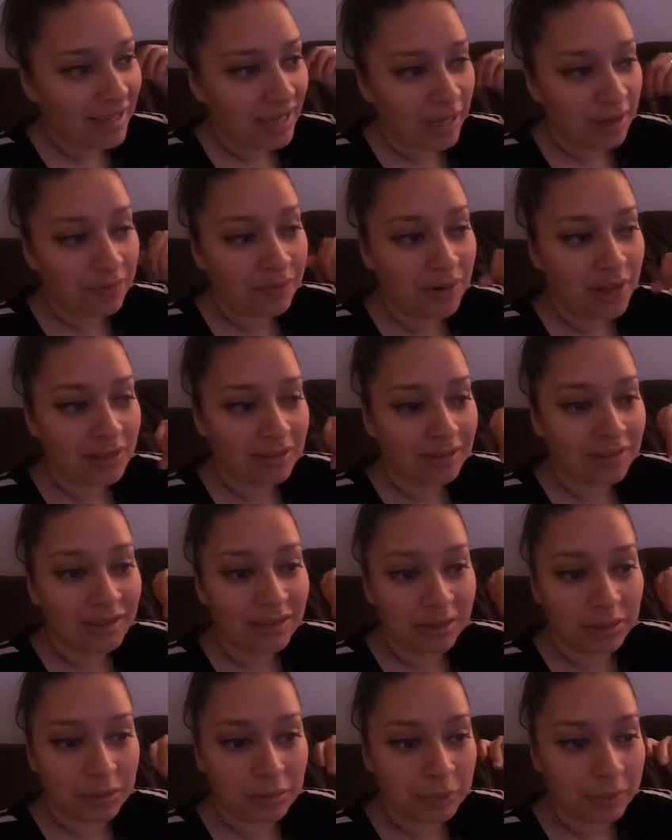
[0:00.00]
I vlogged a
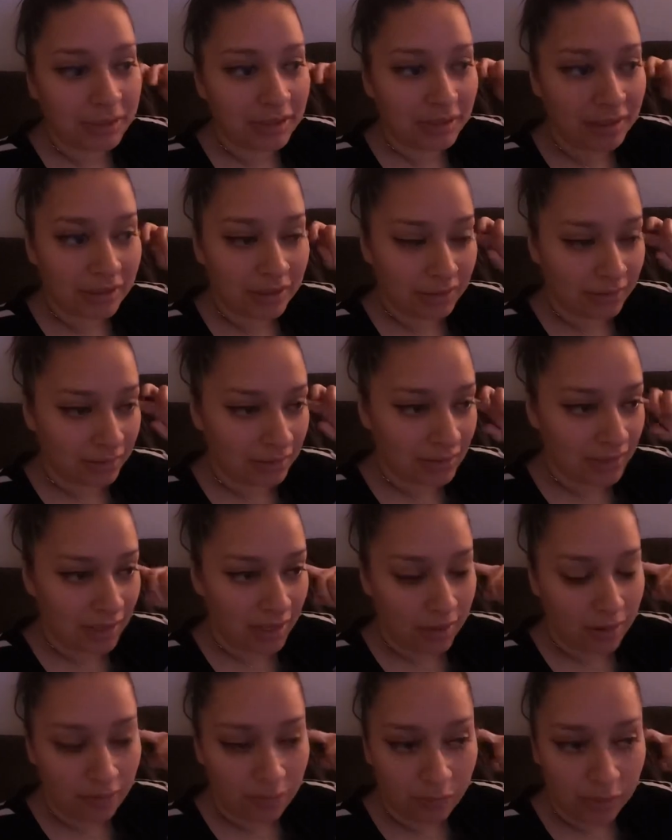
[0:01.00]
little bit the other
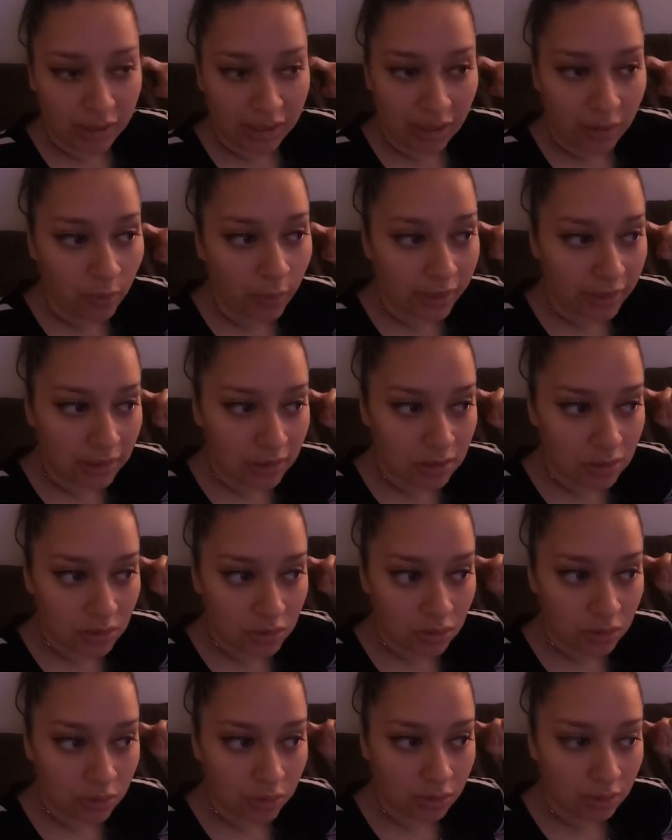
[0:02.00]
day of when I went
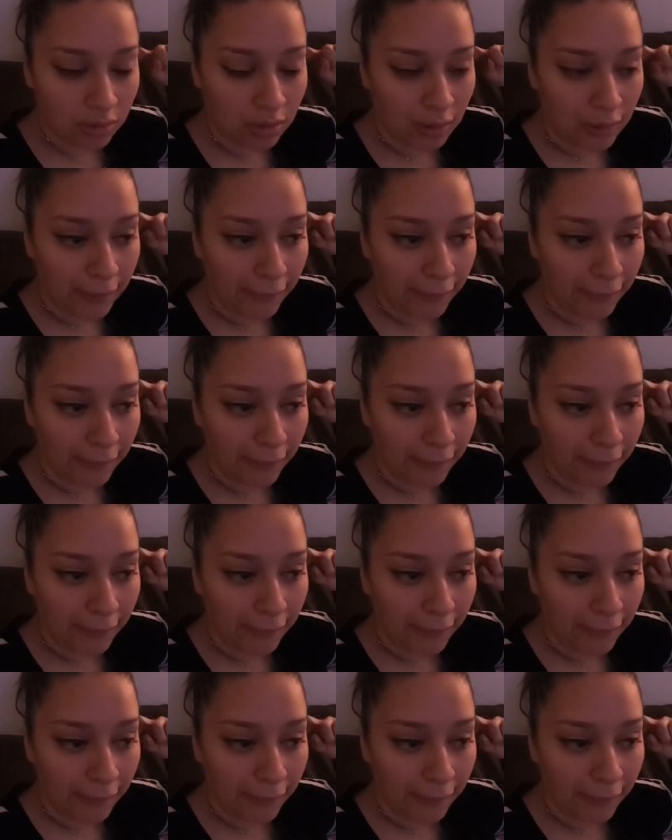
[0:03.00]
to